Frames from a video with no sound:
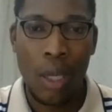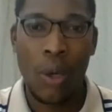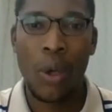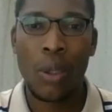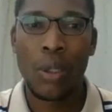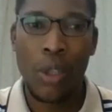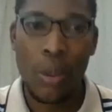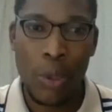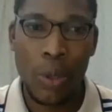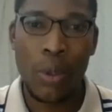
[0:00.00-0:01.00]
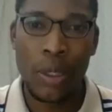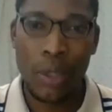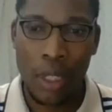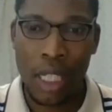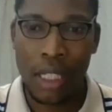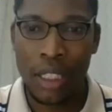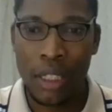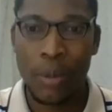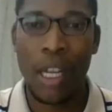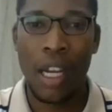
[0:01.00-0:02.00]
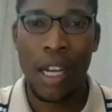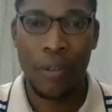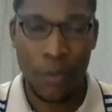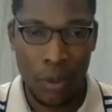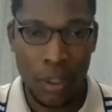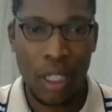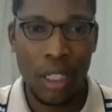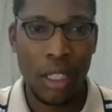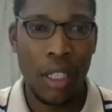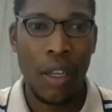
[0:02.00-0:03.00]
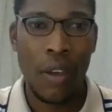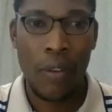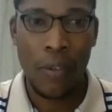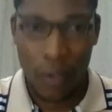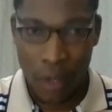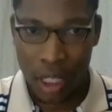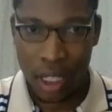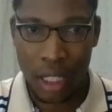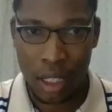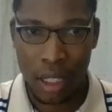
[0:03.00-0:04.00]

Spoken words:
all Commonwealth scholarship are fully funded,